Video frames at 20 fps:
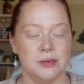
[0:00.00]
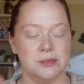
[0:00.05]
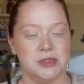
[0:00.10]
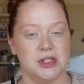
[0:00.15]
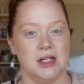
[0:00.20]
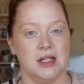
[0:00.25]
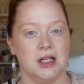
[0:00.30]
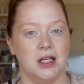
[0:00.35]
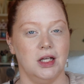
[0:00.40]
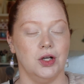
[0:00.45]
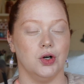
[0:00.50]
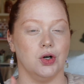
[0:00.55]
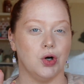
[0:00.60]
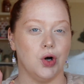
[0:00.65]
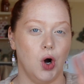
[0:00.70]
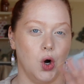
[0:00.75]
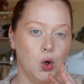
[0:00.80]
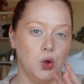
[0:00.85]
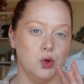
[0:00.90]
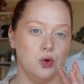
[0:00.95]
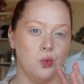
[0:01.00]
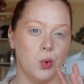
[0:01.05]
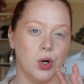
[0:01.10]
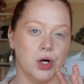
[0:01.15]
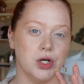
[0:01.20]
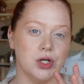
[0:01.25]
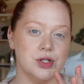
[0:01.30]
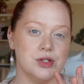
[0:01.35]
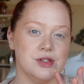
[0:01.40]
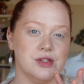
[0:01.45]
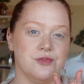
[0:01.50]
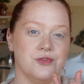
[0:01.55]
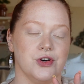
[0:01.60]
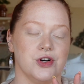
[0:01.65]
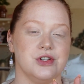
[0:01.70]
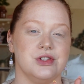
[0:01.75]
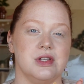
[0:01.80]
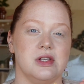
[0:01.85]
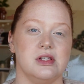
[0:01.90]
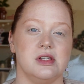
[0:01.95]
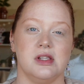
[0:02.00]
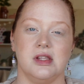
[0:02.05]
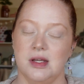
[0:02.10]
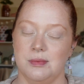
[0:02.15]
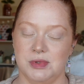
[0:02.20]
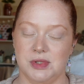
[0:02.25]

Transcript: syncing her own words versus lip